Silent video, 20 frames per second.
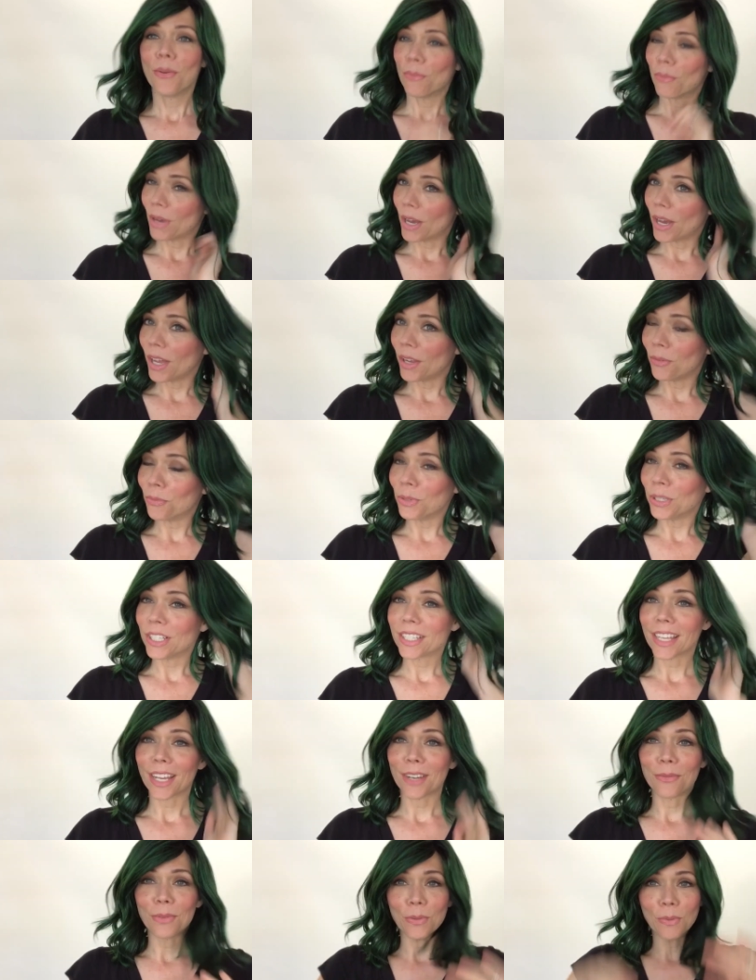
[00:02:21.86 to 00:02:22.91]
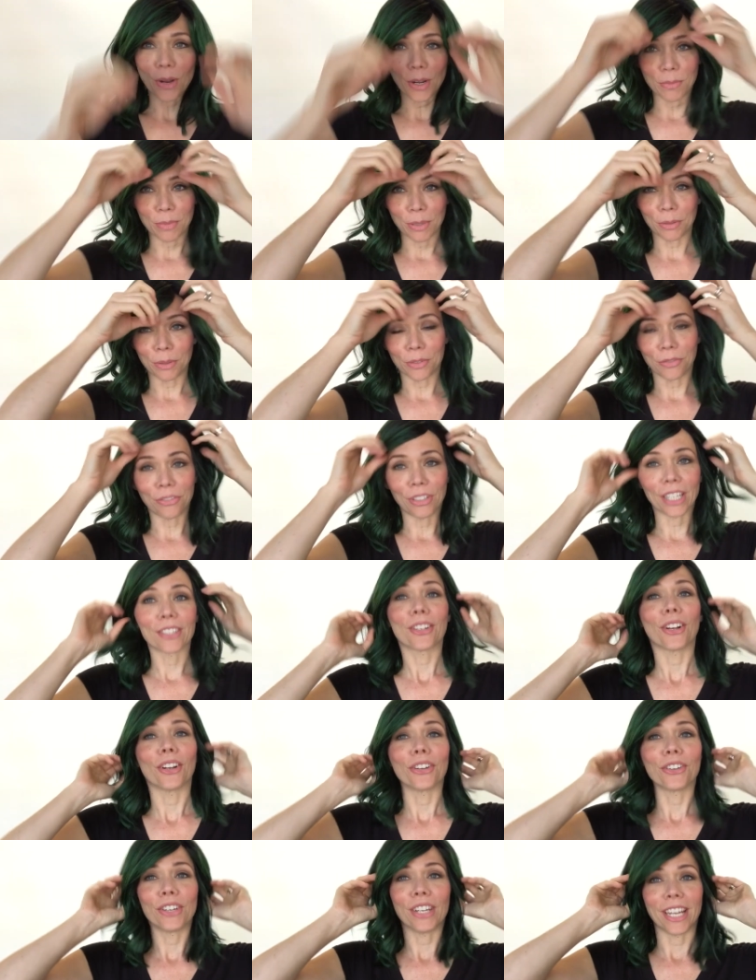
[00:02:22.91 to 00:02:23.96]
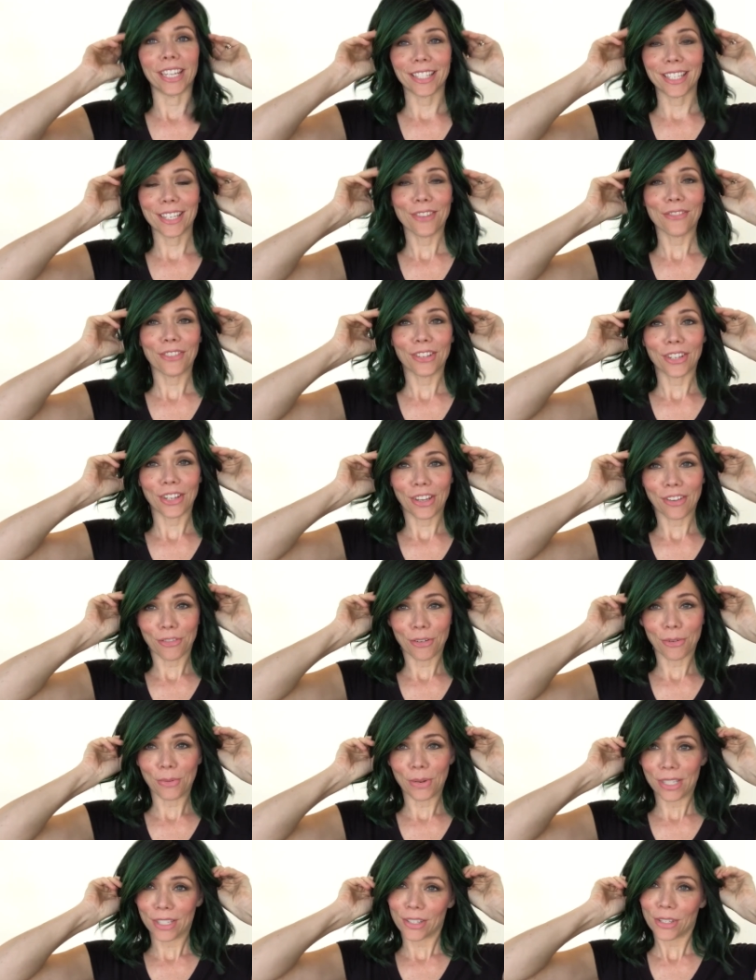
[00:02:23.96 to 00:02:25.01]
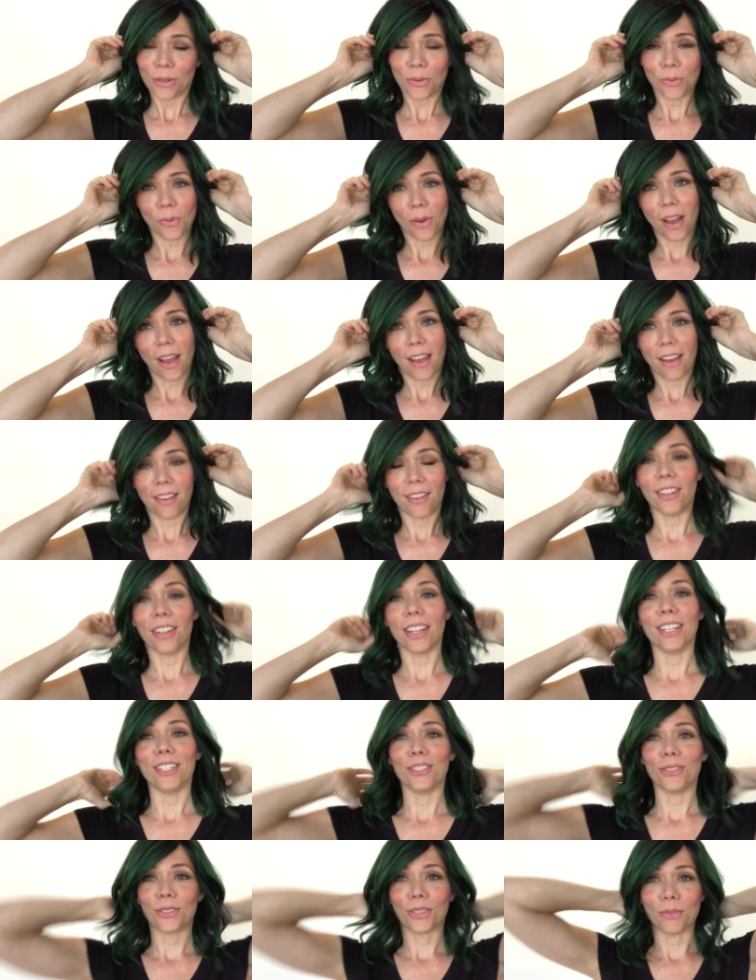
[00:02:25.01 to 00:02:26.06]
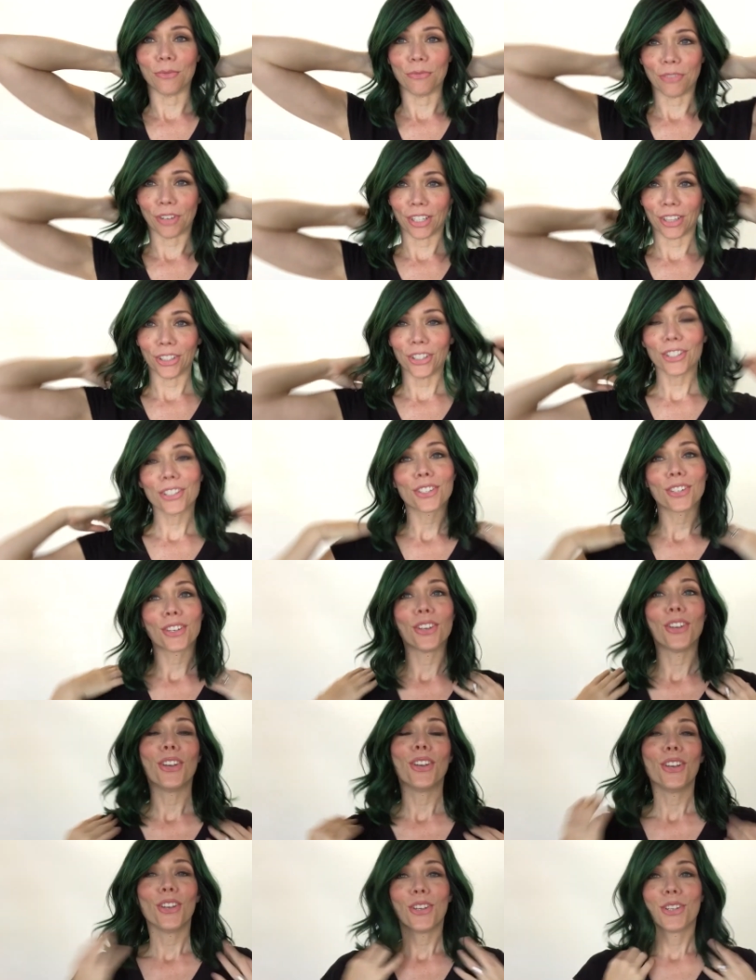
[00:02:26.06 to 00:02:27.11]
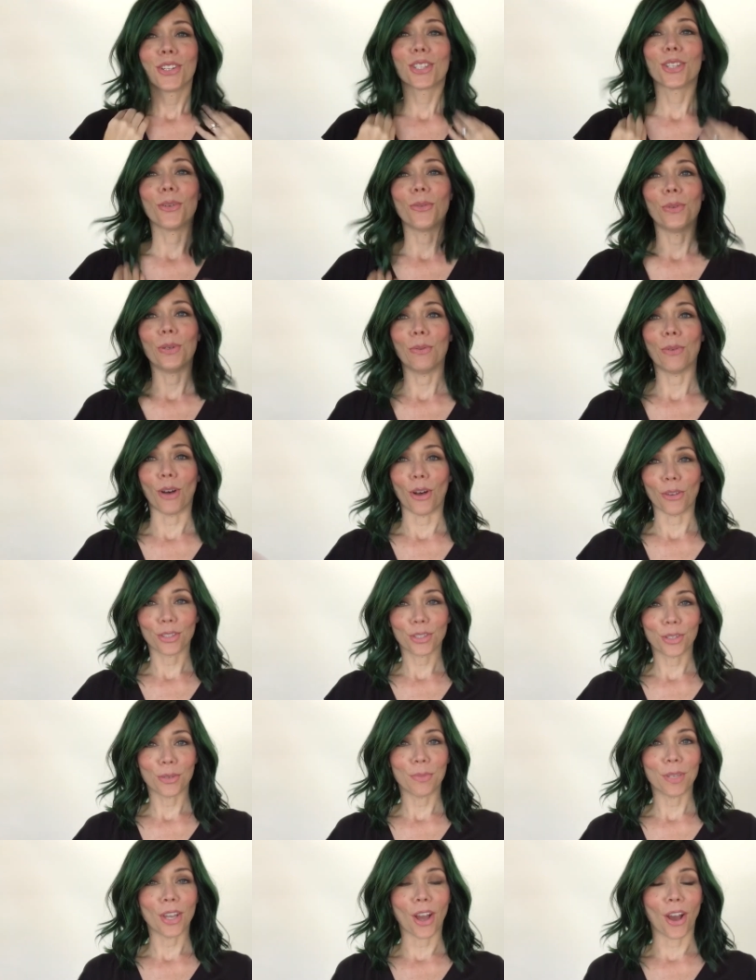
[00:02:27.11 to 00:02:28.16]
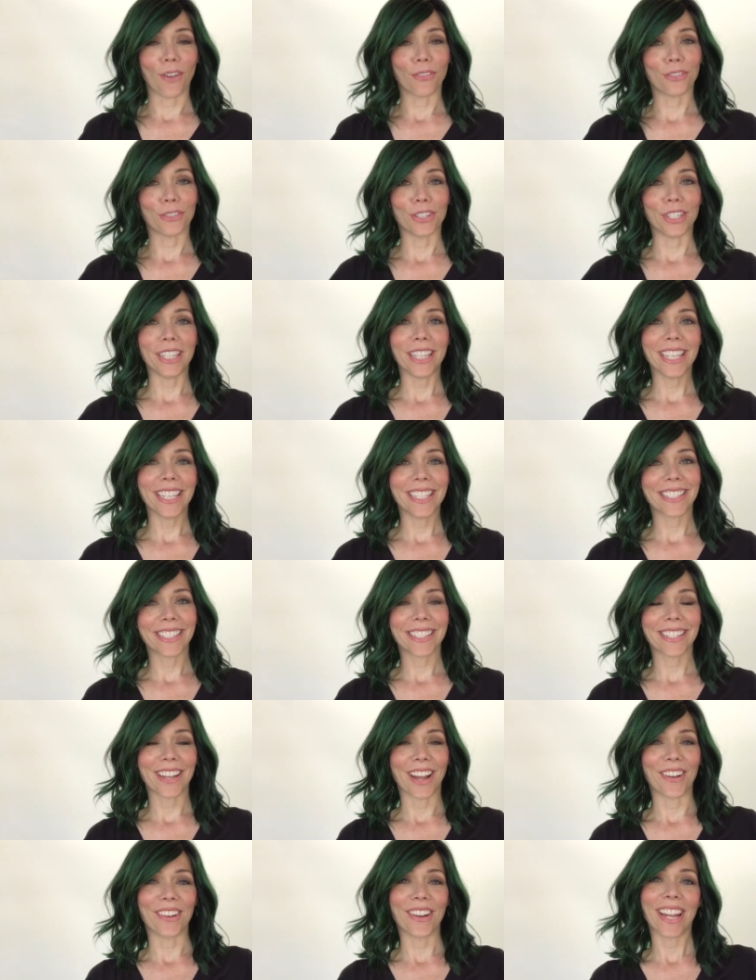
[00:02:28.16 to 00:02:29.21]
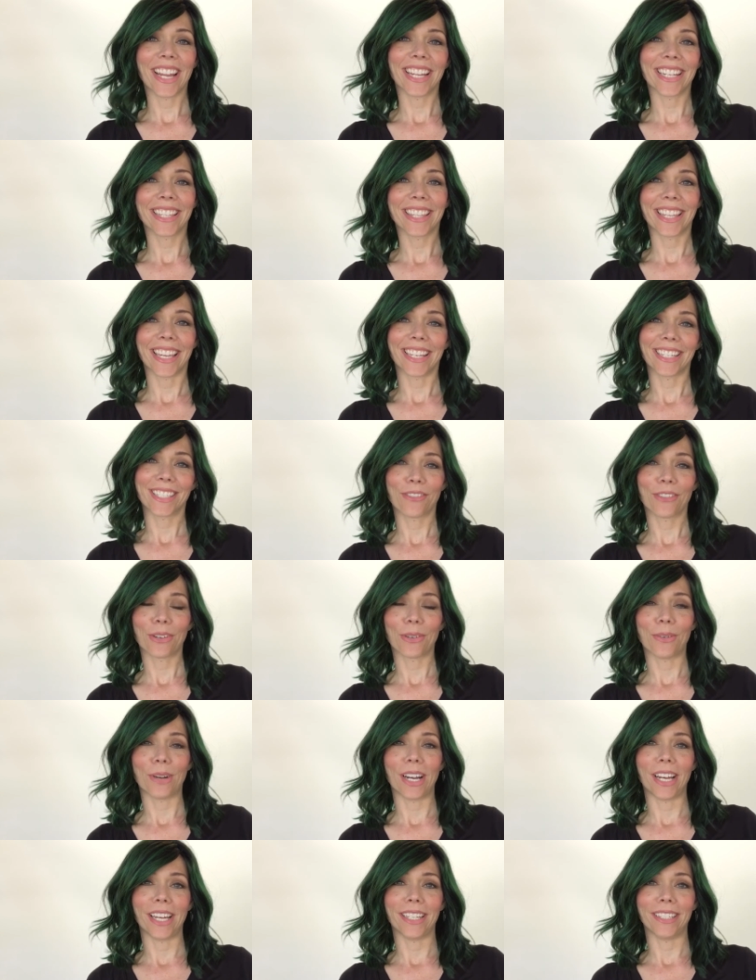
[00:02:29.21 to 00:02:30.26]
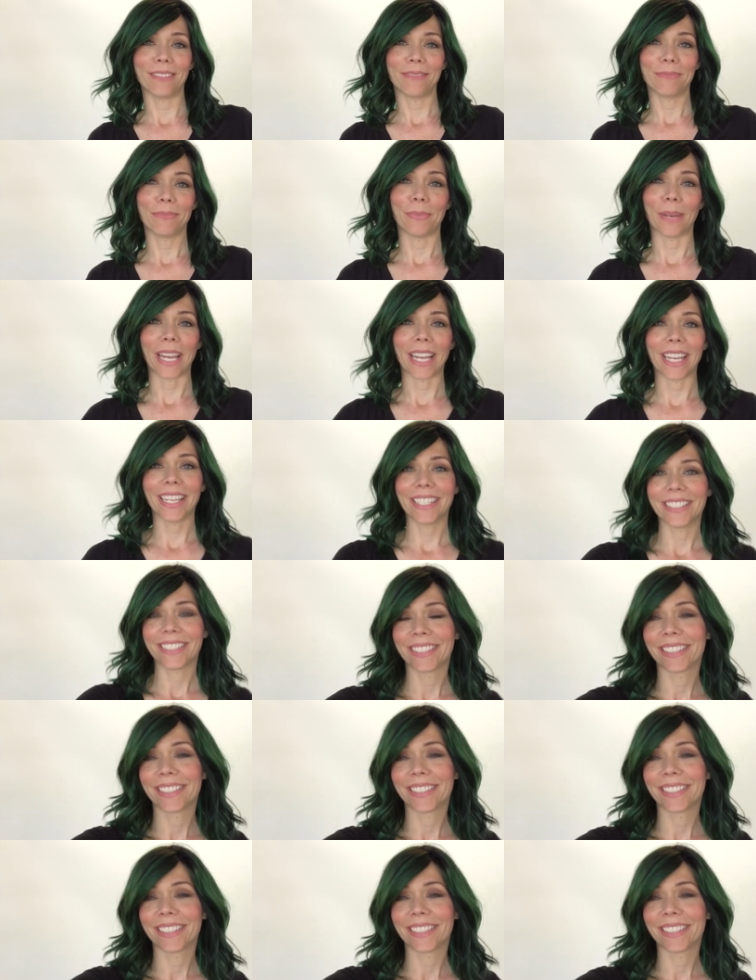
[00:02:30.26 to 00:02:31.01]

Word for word: but we decided we want to be able to flex our creativity every once in a while and do some fun looks. So we will also be offering these. All right, thanks everyone. Bye.